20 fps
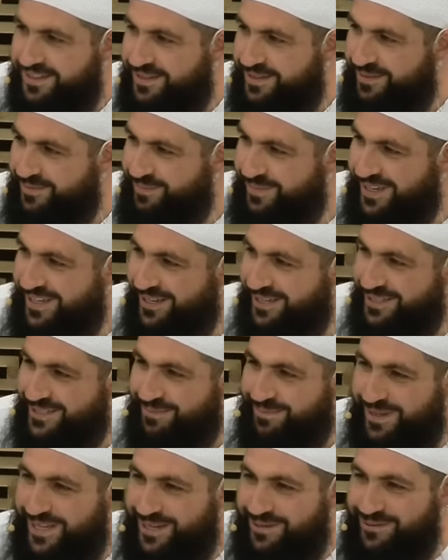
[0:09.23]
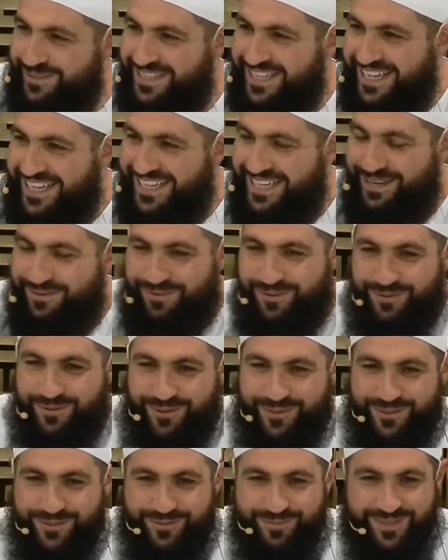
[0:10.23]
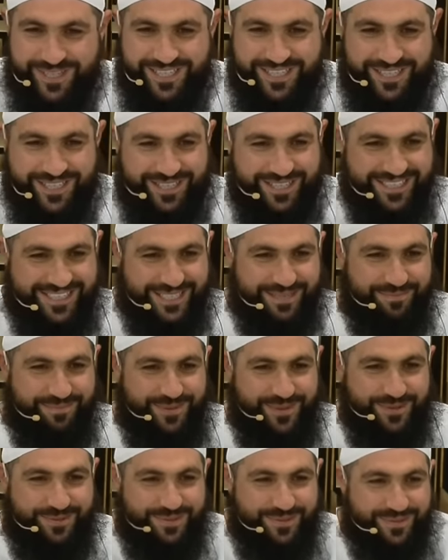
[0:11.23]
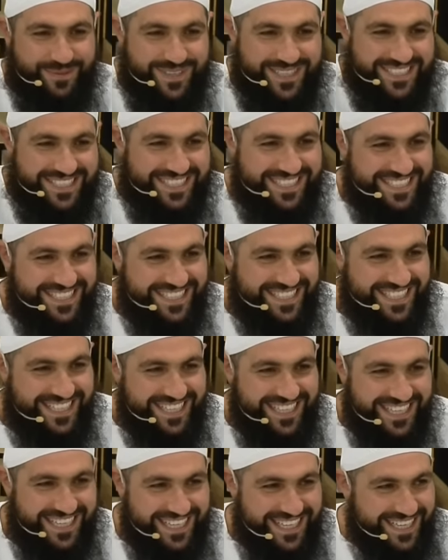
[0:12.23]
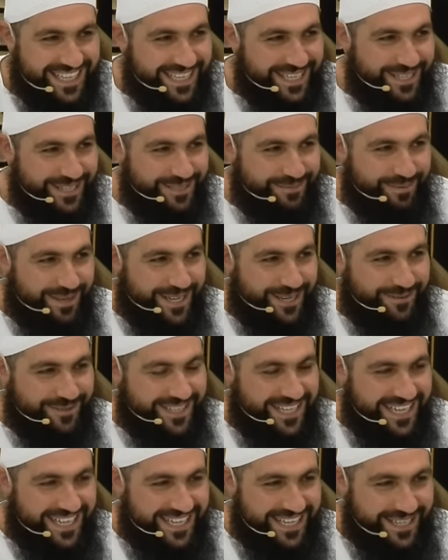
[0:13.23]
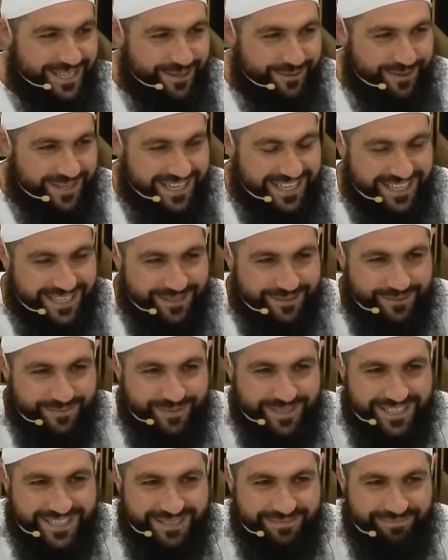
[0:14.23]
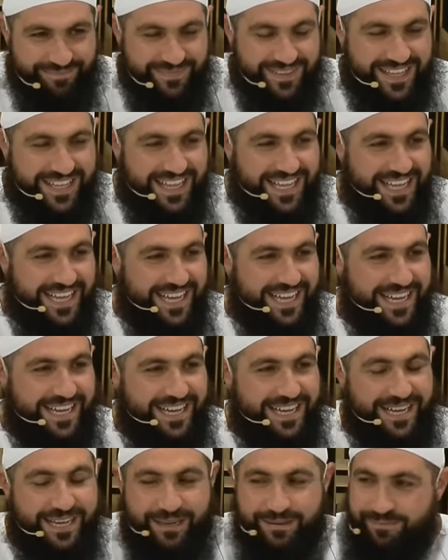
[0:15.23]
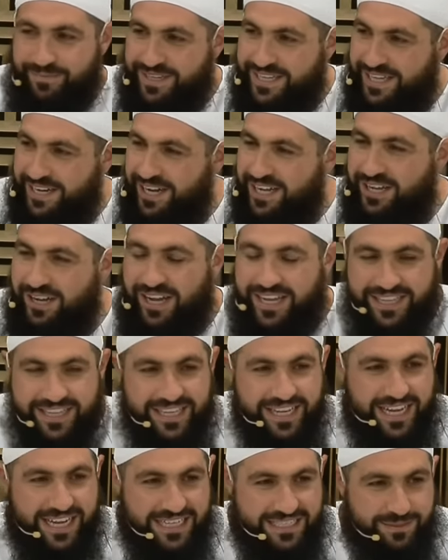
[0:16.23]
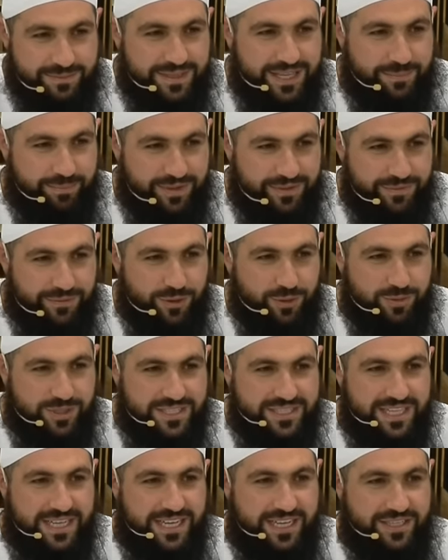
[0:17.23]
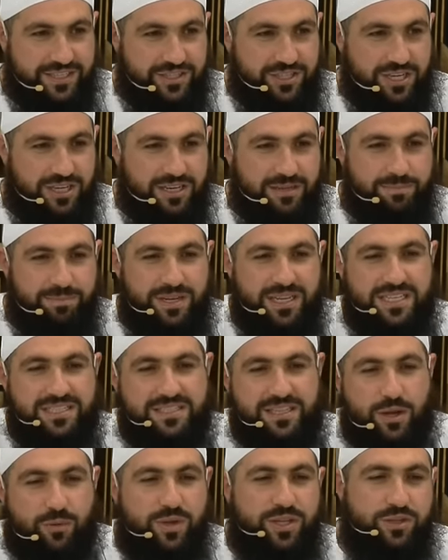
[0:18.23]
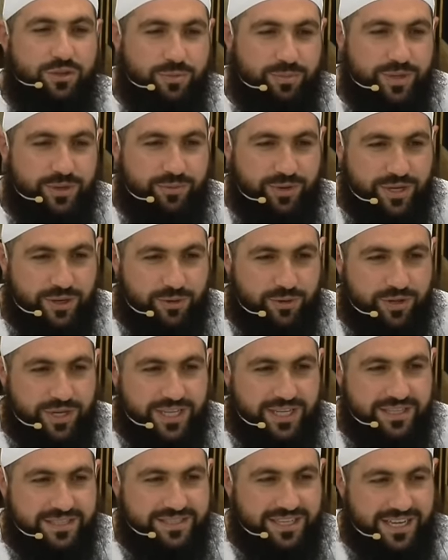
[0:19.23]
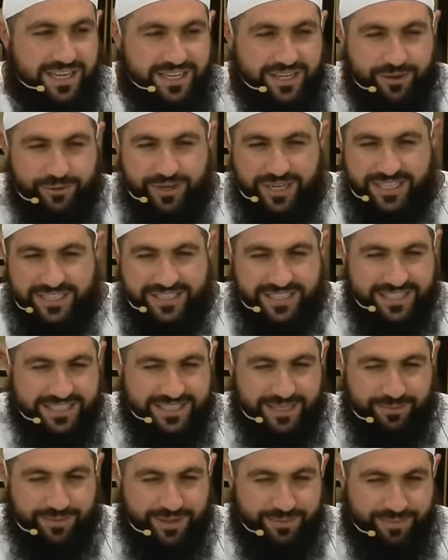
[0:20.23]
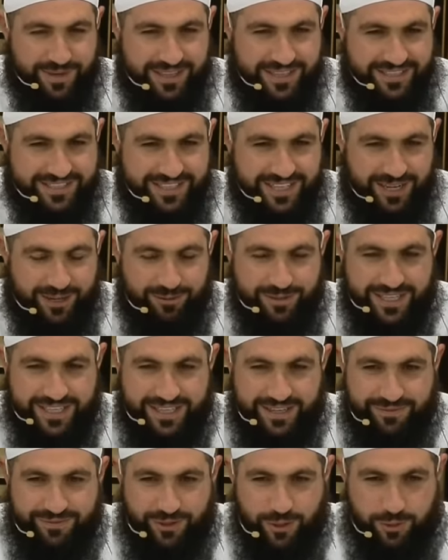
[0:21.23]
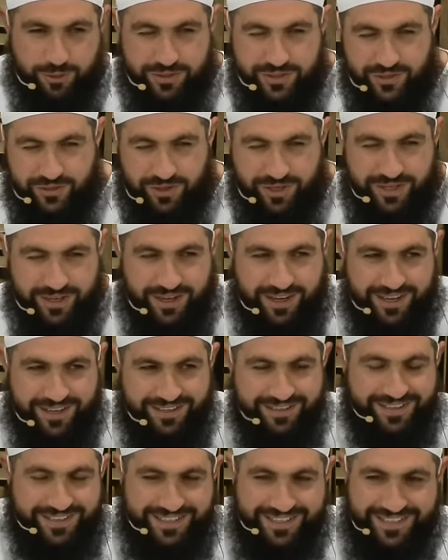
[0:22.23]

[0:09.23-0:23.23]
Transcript: May Allah subhanahu wa ta'ala reward you, mashallah, some beautiful faces. Allah subhanahu wa ta'ala inawar alaykum ya Rab. Um, can I kindly ask that before we start, inshallah, please no one to be recording. So I can already see some of the brothers, they're holding their phones, trying to hide it.